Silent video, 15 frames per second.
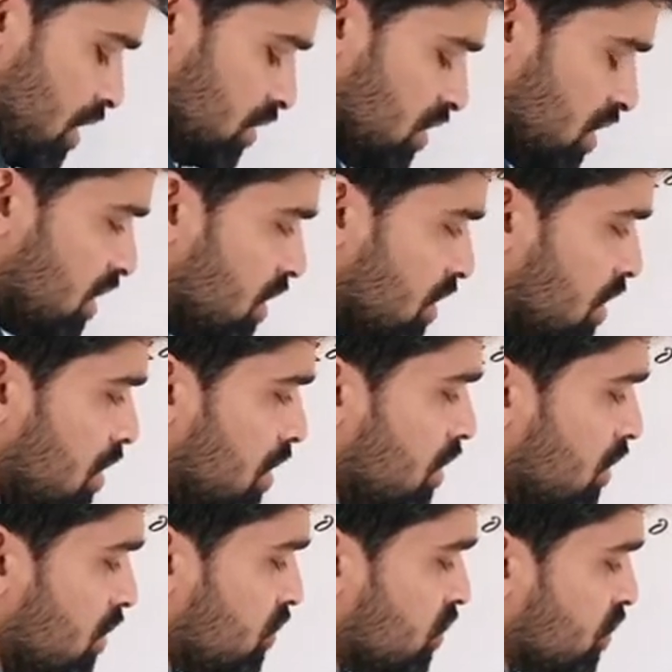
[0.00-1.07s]
the
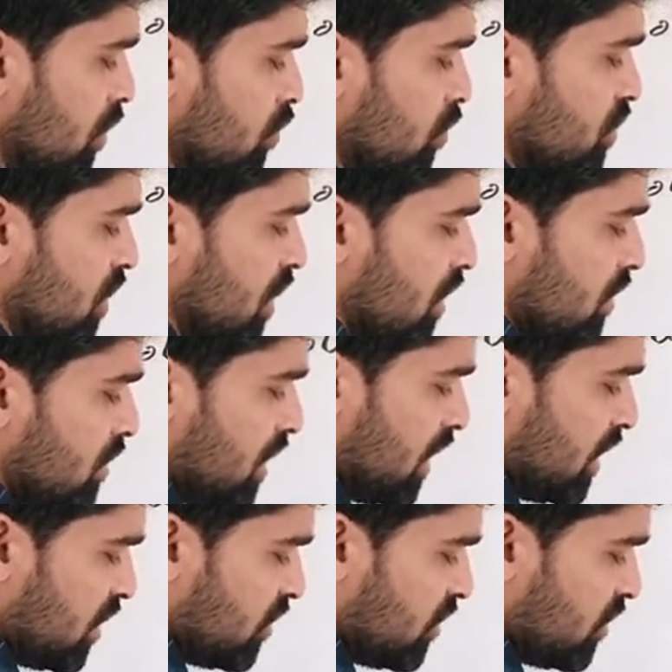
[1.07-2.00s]
solution that